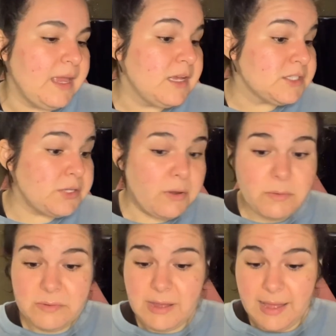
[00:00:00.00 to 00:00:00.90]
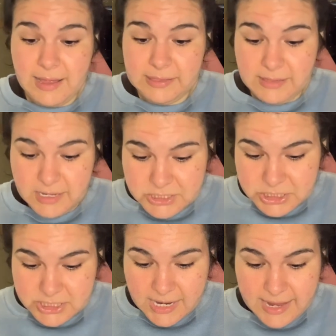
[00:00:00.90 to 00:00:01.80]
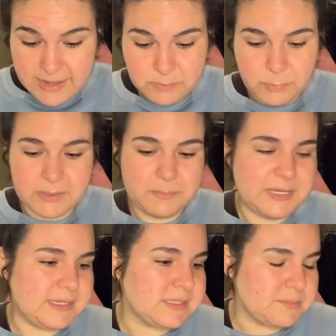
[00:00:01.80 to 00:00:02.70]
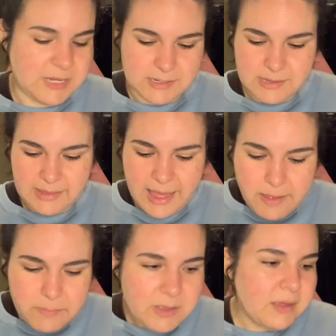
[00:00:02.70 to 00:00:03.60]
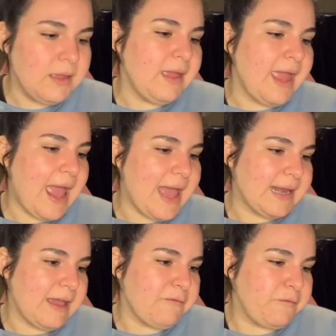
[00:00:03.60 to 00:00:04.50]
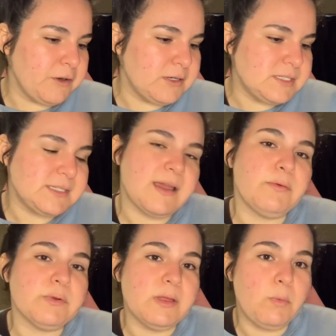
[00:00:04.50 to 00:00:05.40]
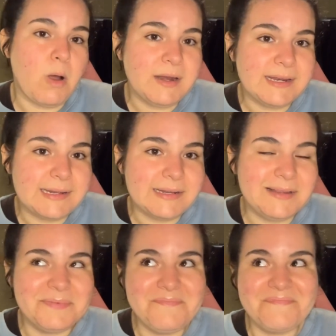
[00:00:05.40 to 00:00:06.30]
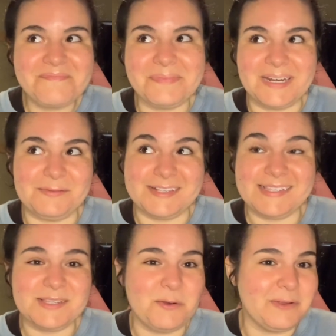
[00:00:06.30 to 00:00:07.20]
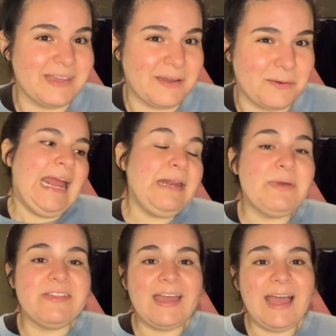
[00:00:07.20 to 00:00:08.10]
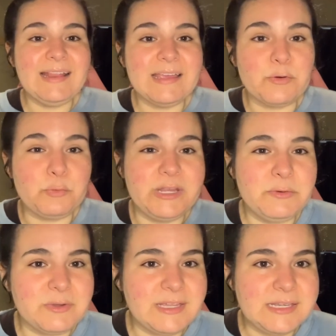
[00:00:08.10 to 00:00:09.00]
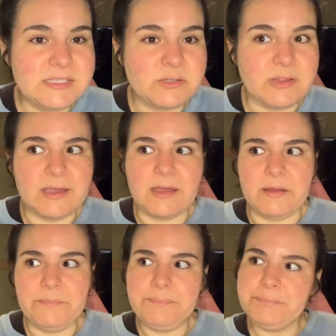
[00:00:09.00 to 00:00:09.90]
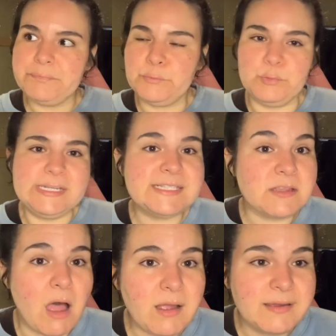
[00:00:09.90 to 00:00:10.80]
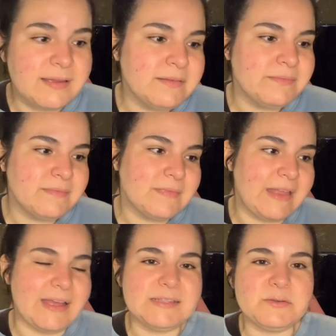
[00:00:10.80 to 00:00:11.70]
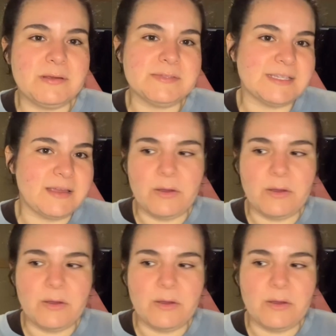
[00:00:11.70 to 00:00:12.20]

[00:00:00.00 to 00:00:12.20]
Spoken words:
So Lush and One Piece made a collab, and at first I really wanted it, but it was sold out. Anyway, they had like a re-release or like a restock, and that's when I was like,